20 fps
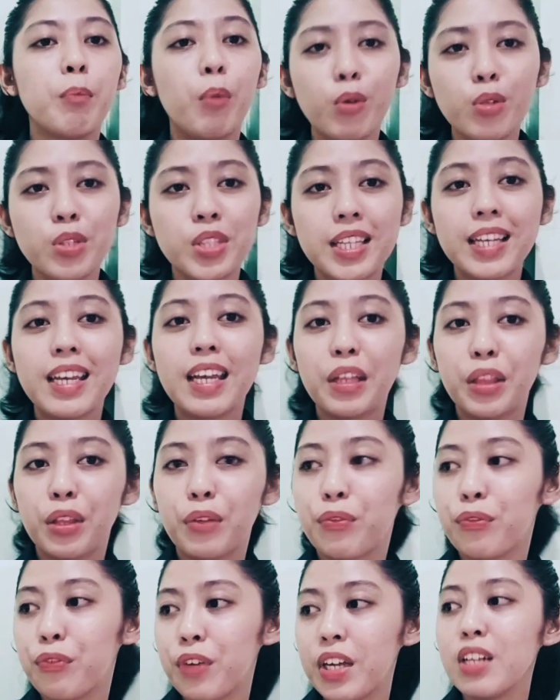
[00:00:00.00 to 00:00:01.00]
mostly in
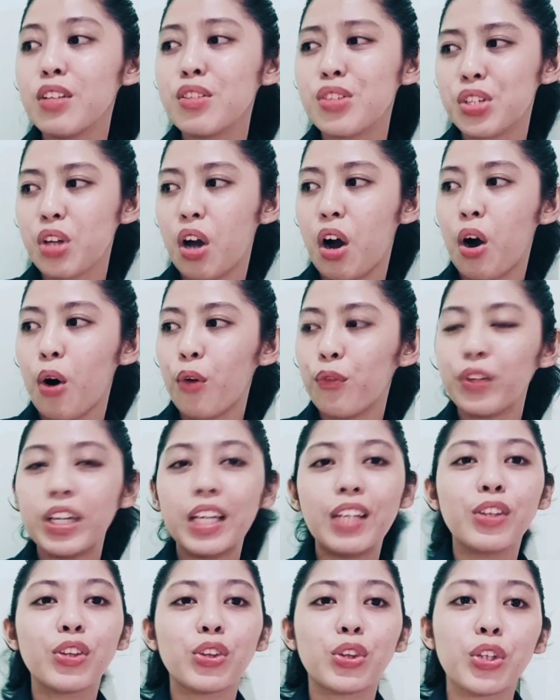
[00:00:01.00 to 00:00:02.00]
the fields of
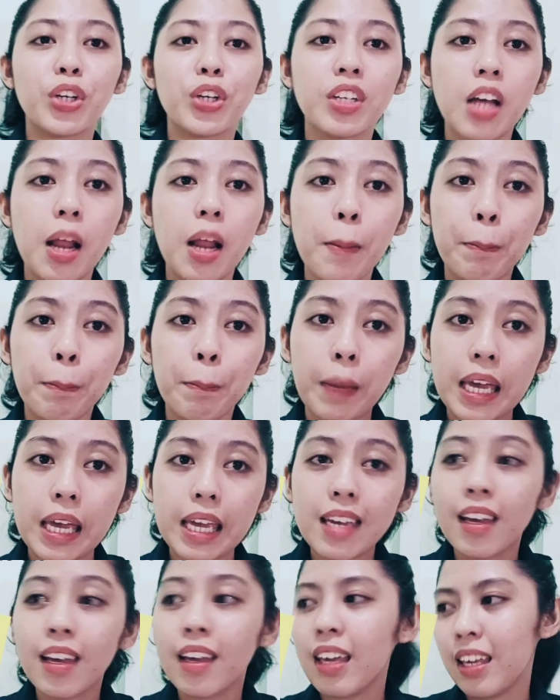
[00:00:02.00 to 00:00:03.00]
internal
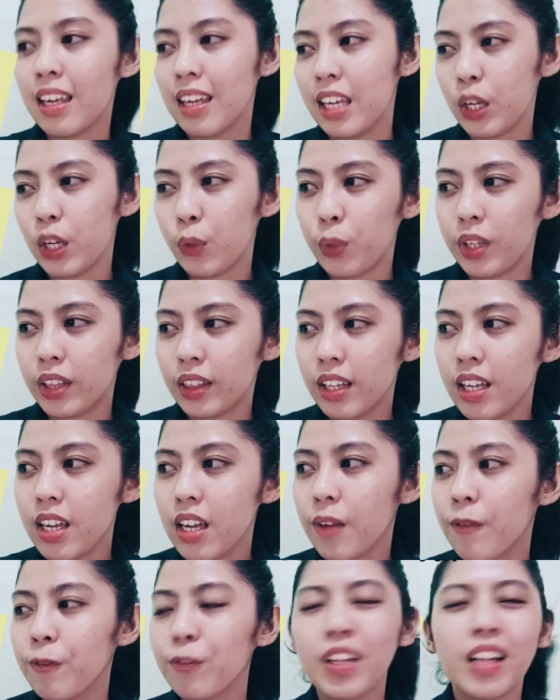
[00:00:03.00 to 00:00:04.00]
pay equity,